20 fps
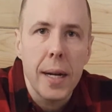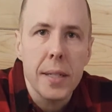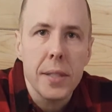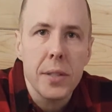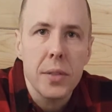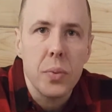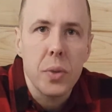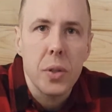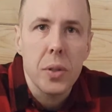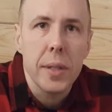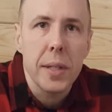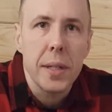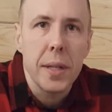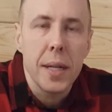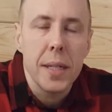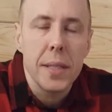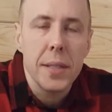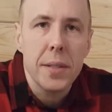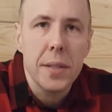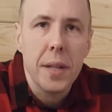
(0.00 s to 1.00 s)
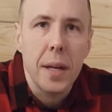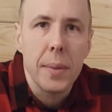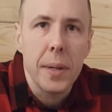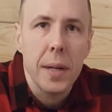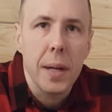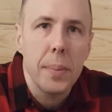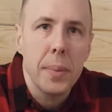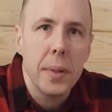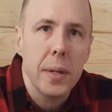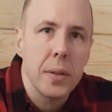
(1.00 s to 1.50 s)
It's really nice coming
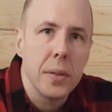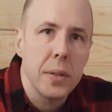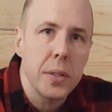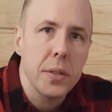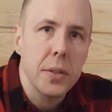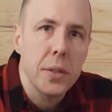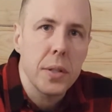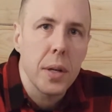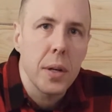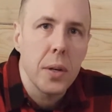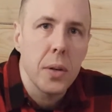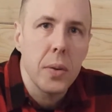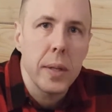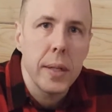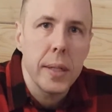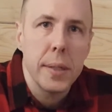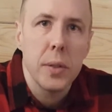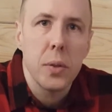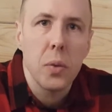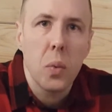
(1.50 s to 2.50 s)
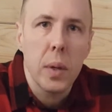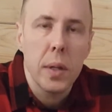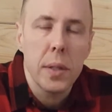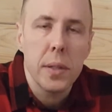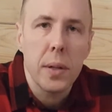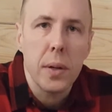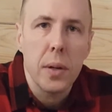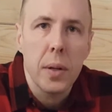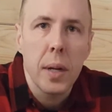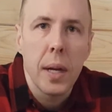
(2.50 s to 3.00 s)
up here in the snow and in the
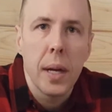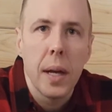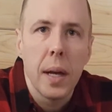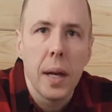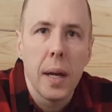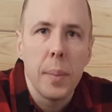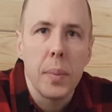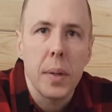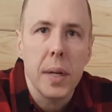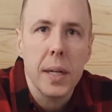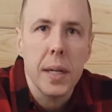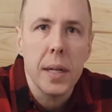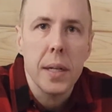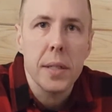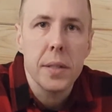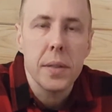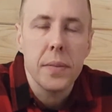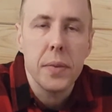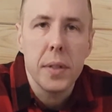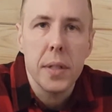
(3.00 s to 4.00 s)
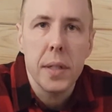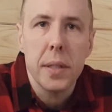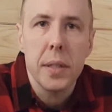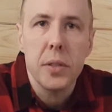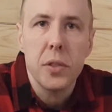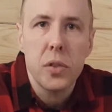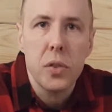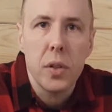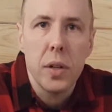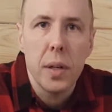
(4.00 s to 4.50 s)
winter because if you need to
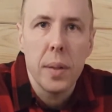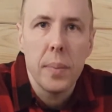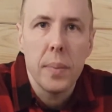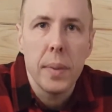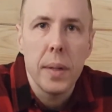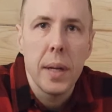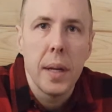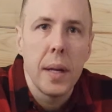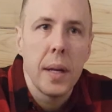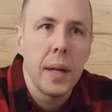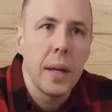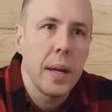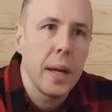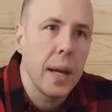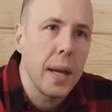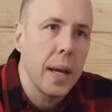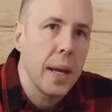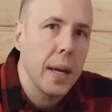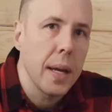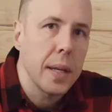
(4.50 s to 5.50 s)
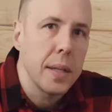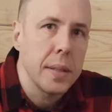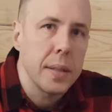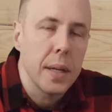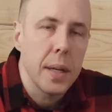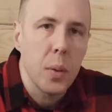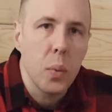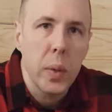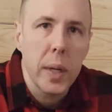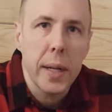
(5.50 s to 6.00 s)
trim and
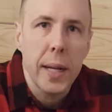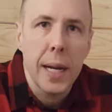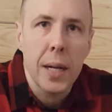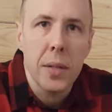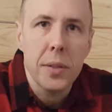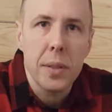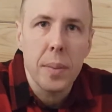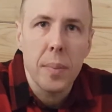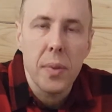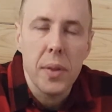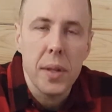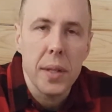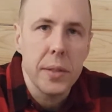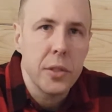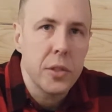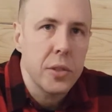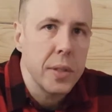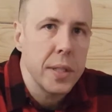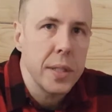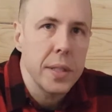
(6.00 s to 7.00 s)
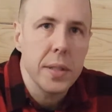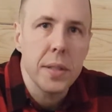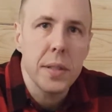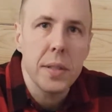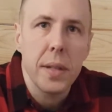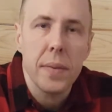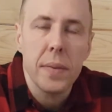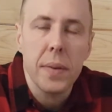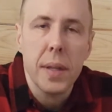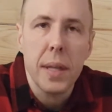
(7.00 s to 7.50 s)
uh, weed out some thin trees and
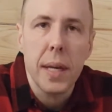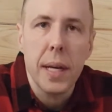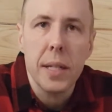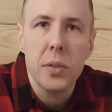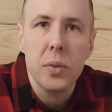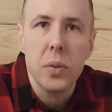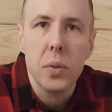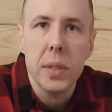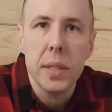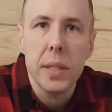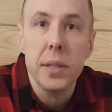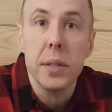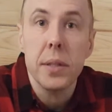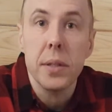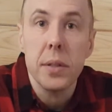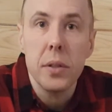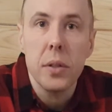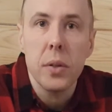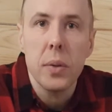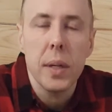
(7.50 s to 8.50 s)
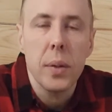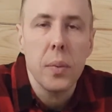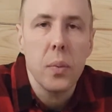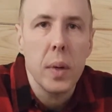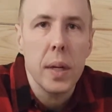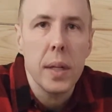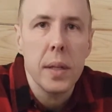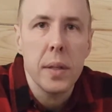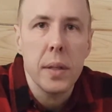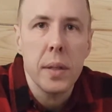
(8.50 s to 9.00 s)
stuff like that, it's really easy to do it
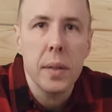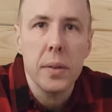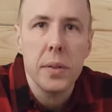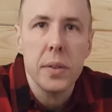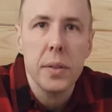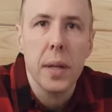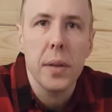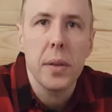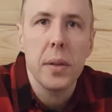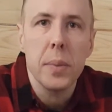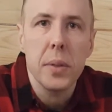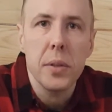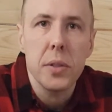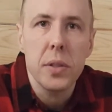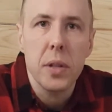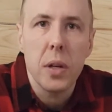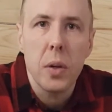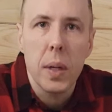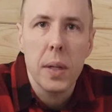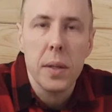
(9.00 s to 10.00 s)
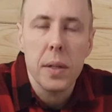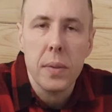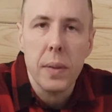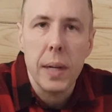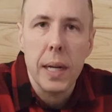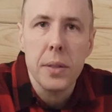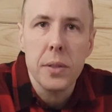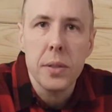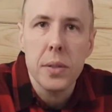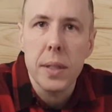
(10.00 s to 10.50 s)
when there's nothing but snow on the
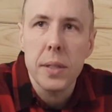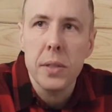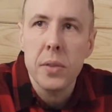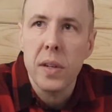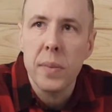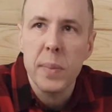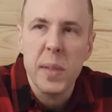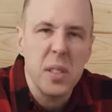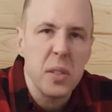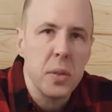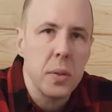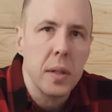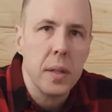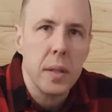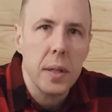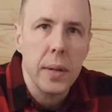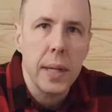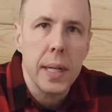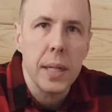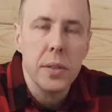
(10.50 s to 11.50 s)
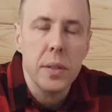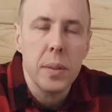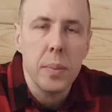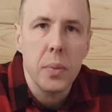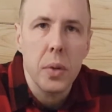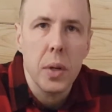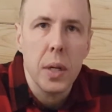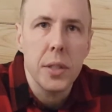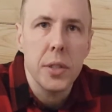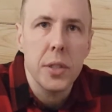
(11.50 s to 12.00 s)
ground. So that's what I've been doing, clearing out some
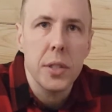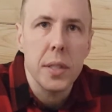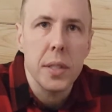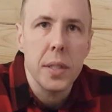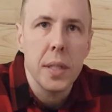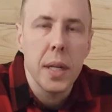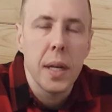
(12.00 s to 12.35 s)
brush and